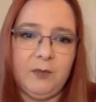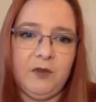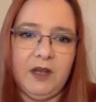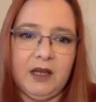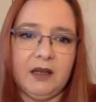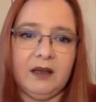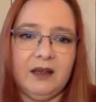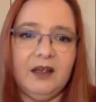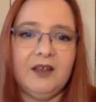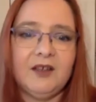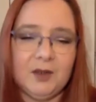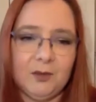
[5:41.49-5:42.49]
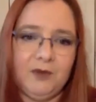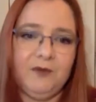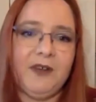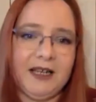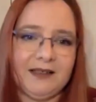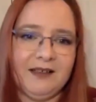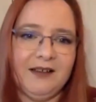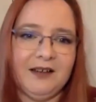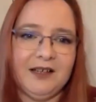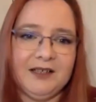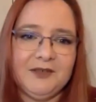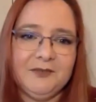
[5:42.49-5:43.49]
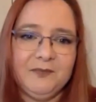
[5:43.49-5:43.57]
thing, so reflect the light.